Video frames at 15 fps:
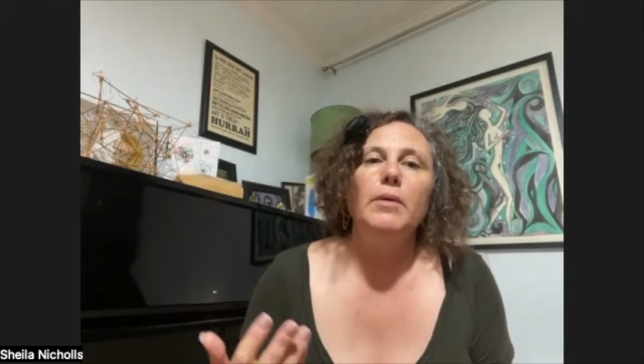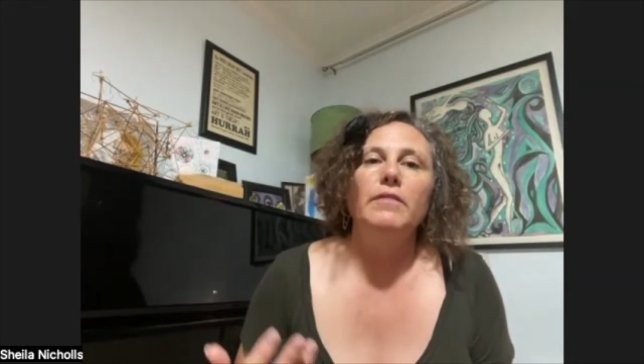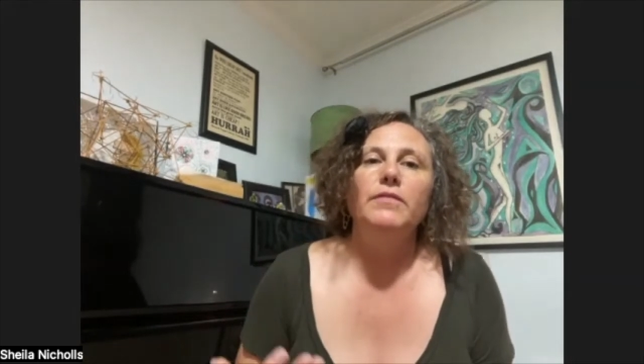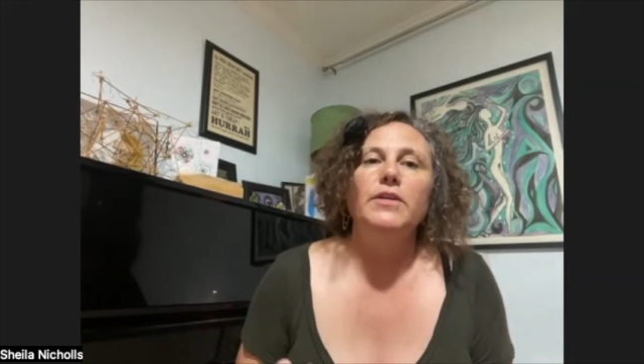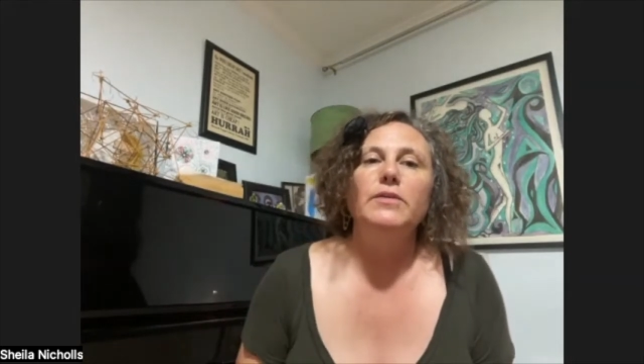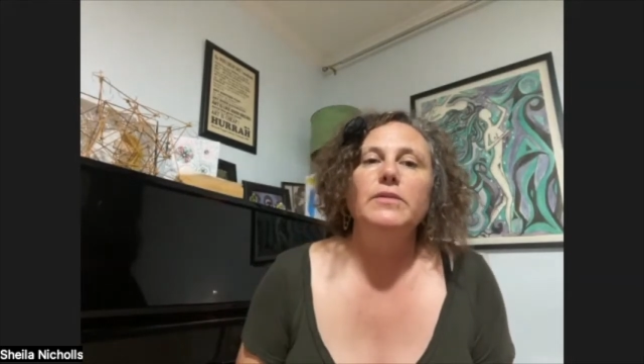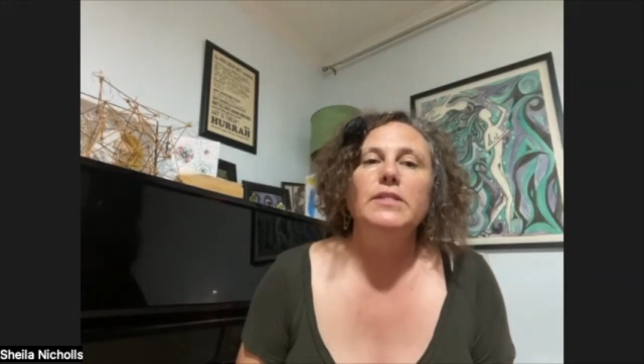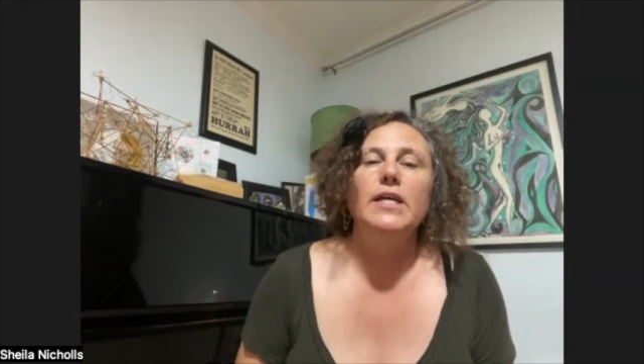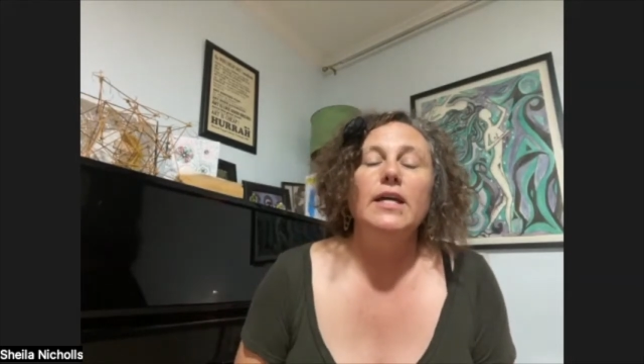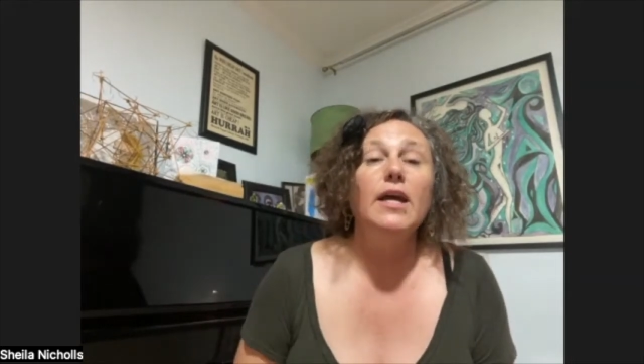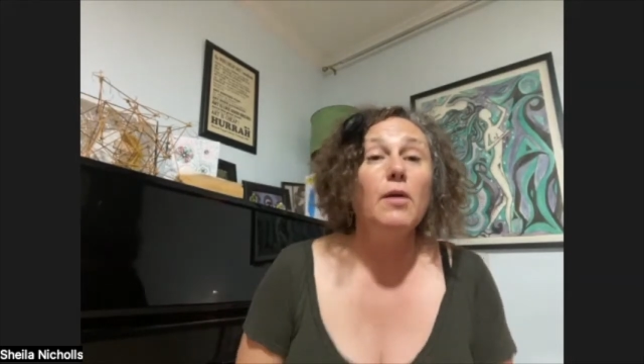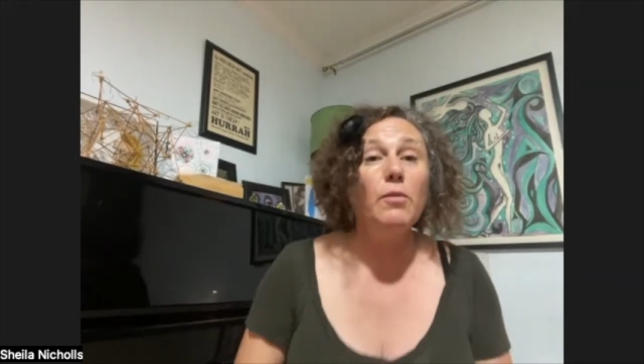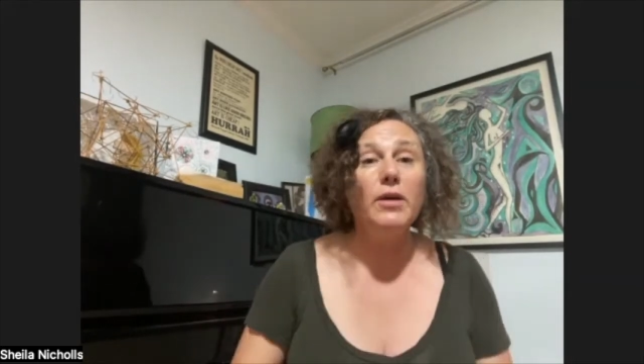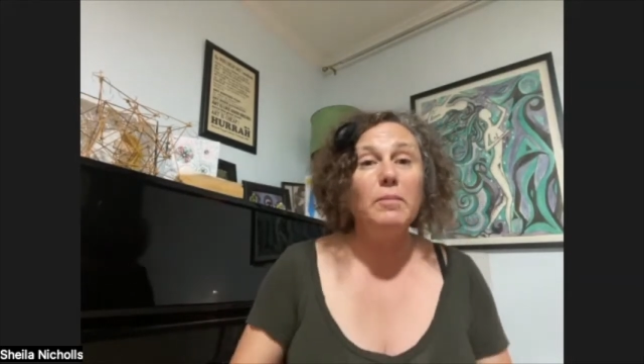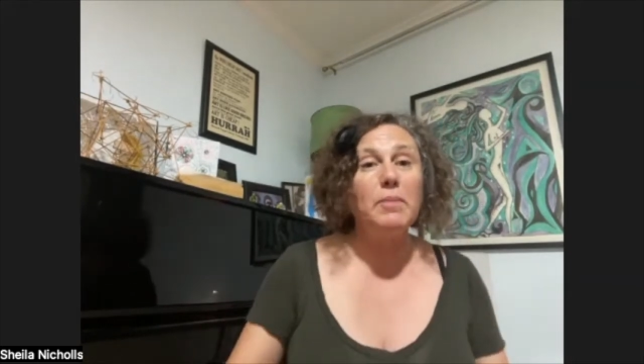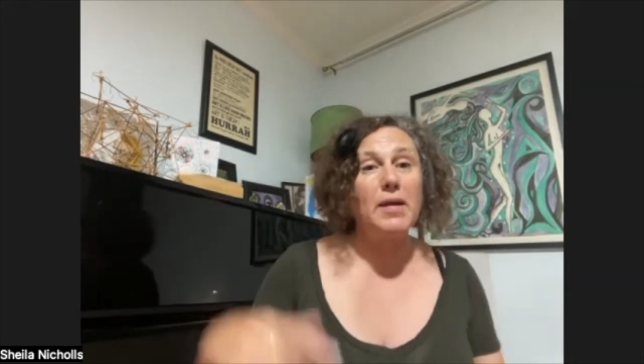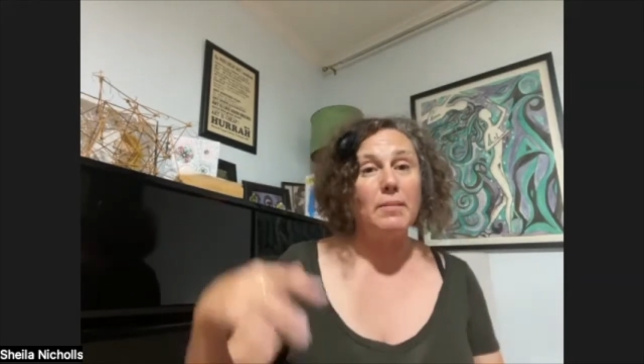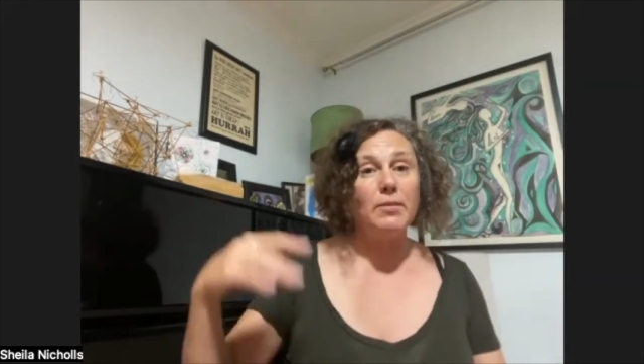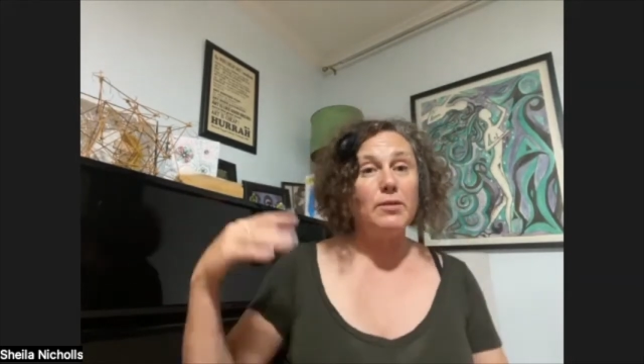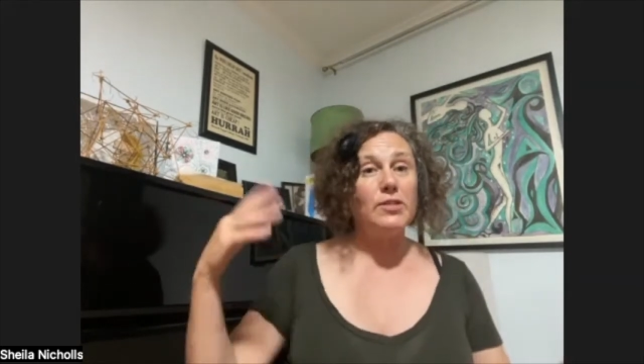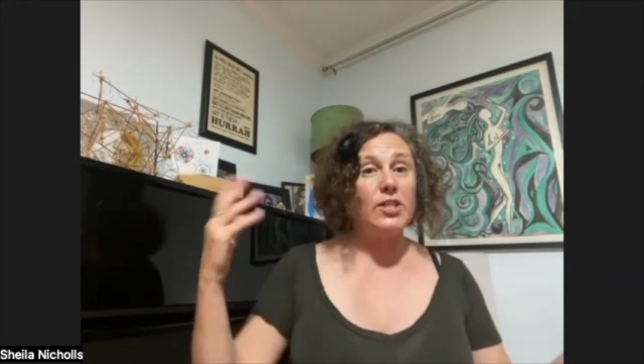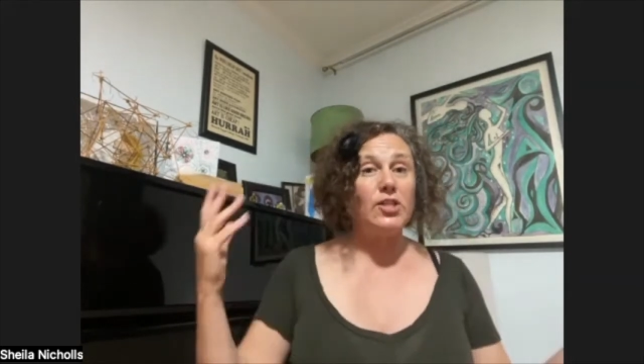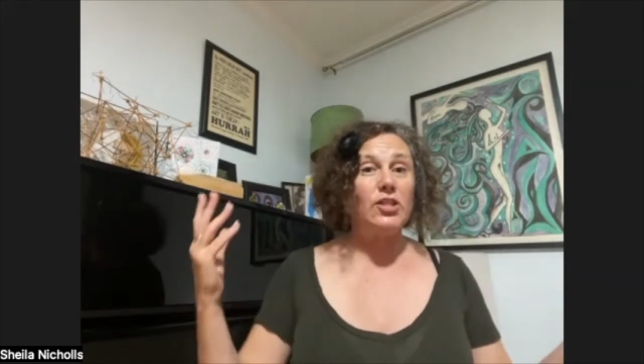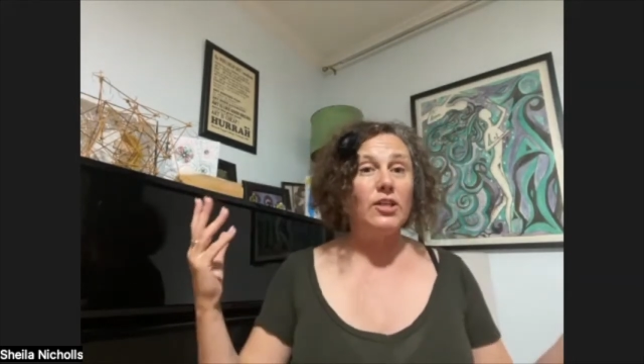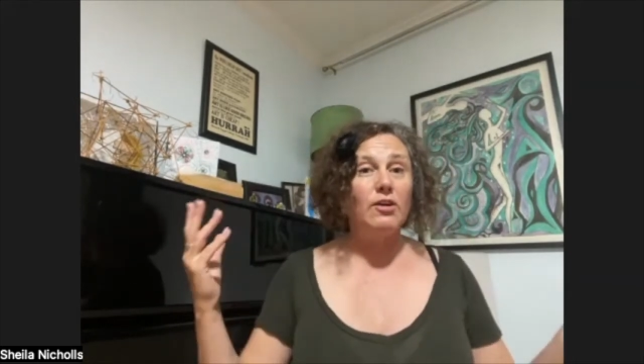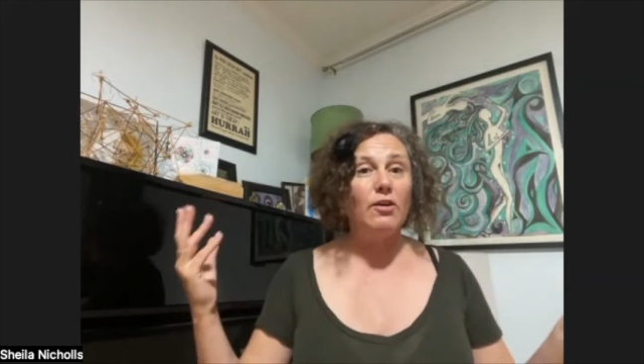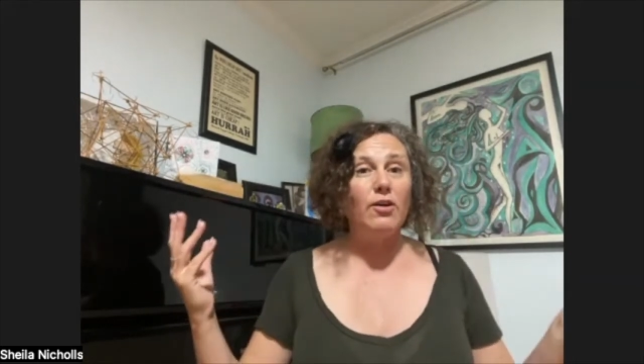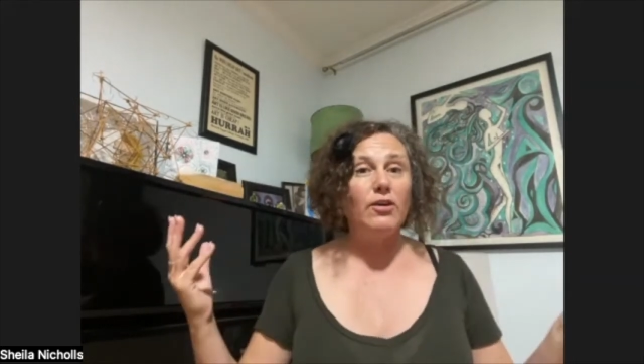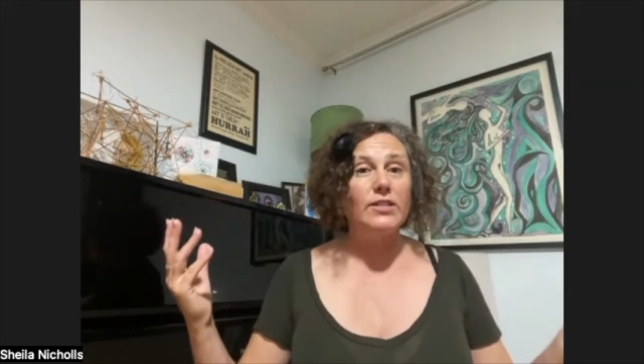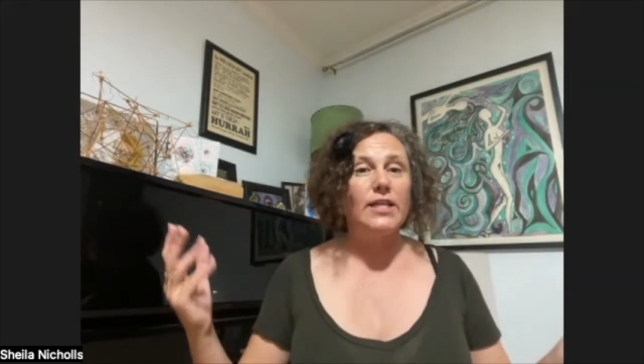If you said I want to be a musician and
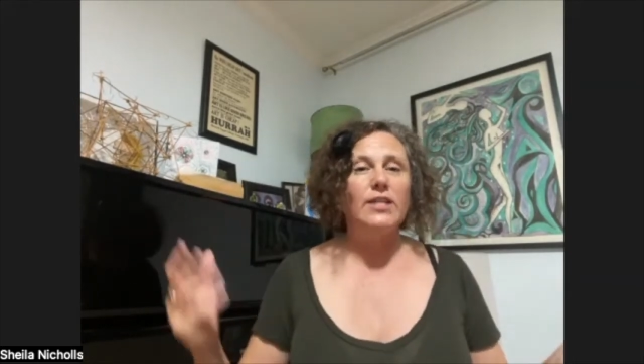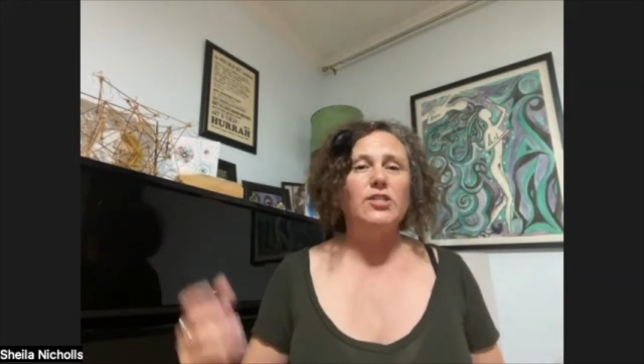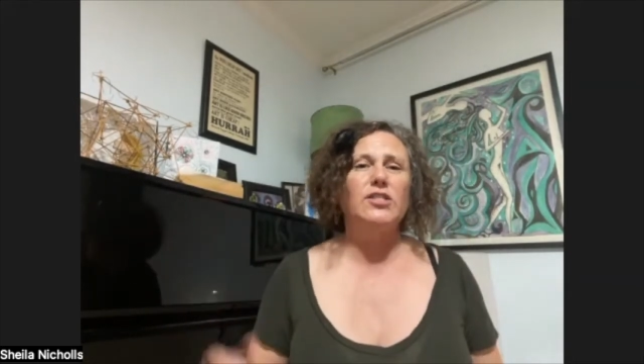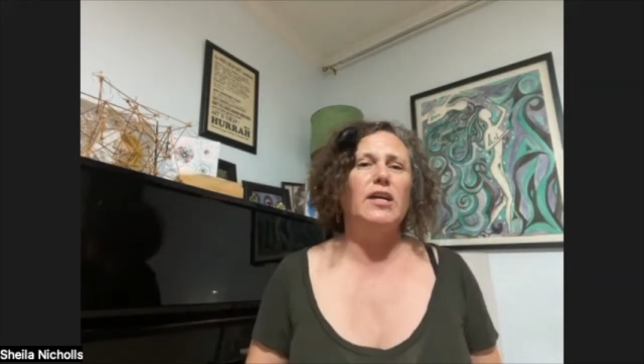go to Los Angeles,